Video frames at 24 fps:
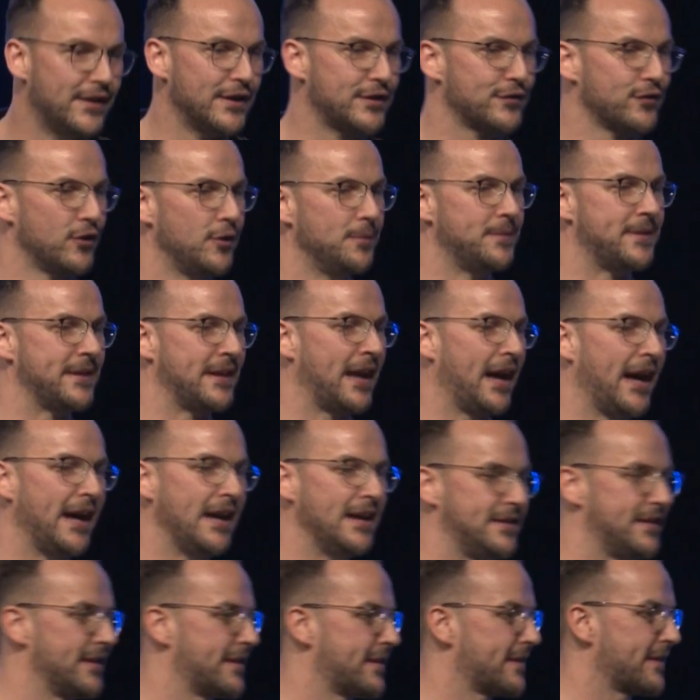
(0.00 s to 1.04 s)
in this room today
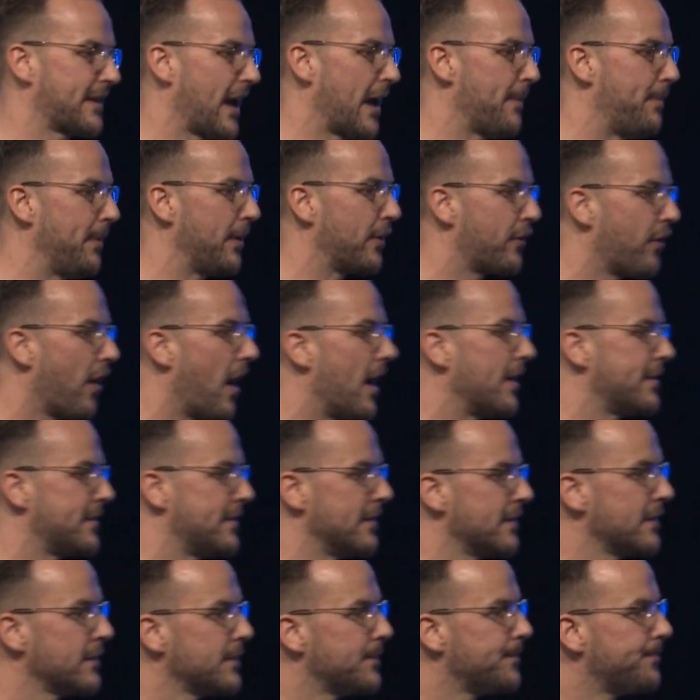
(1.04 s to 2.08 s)
is escaping
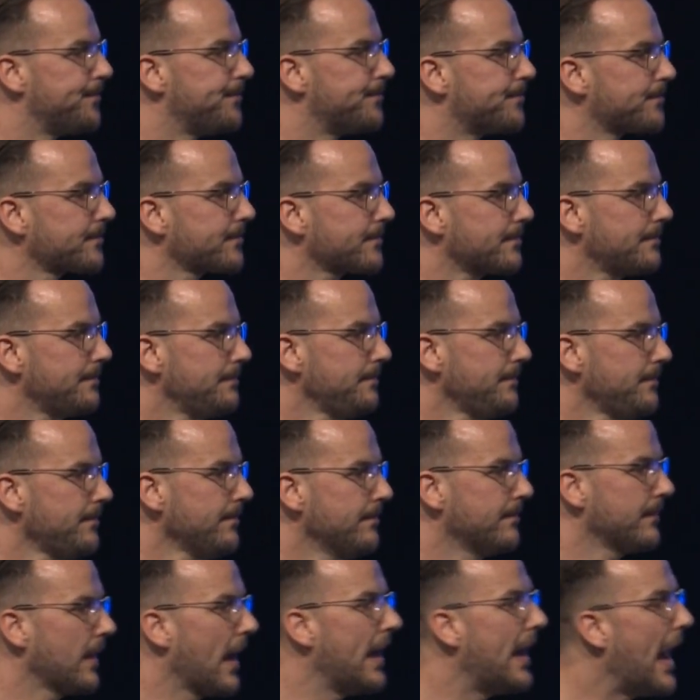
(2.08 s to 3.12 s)
crisis.
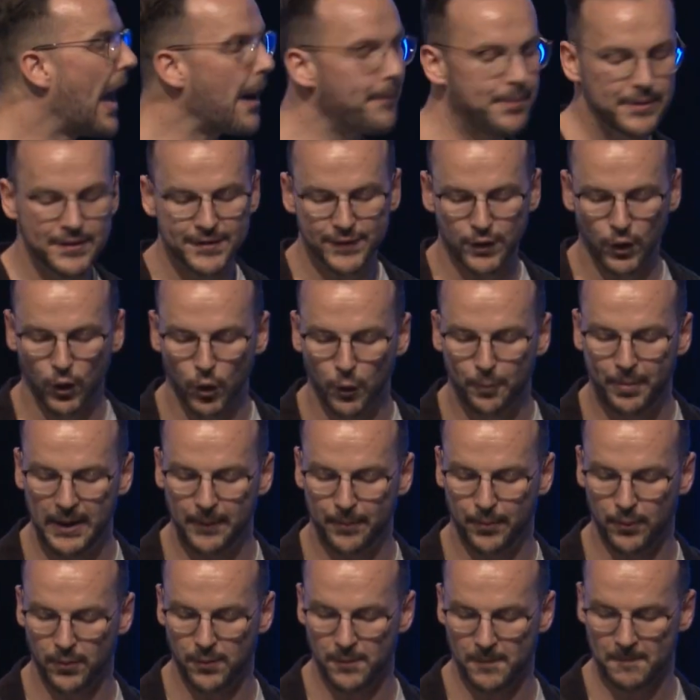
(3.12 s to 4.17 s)
It happens to all
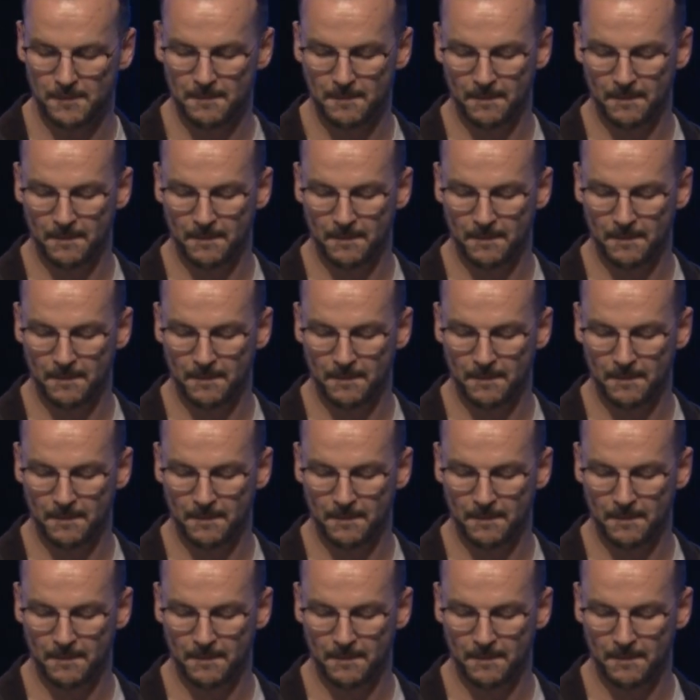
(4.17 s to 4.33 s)
people.